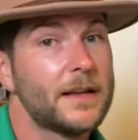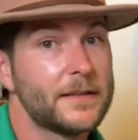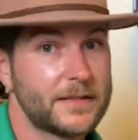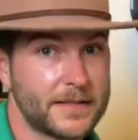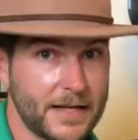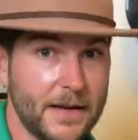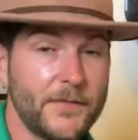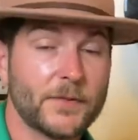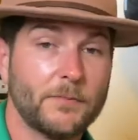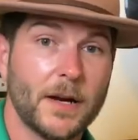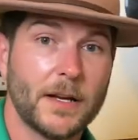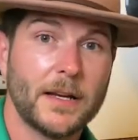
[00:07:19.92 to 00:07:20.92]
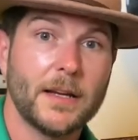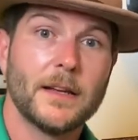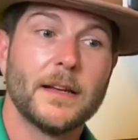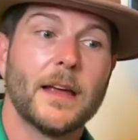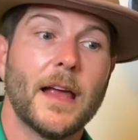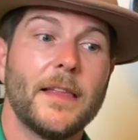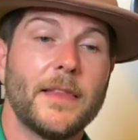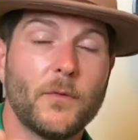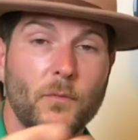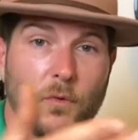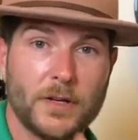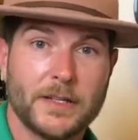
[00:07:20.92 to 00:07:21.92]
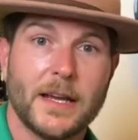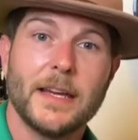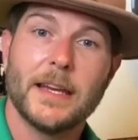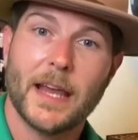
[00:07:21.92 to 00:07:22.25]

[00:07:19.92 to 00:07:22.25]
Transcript: save your money, and then one day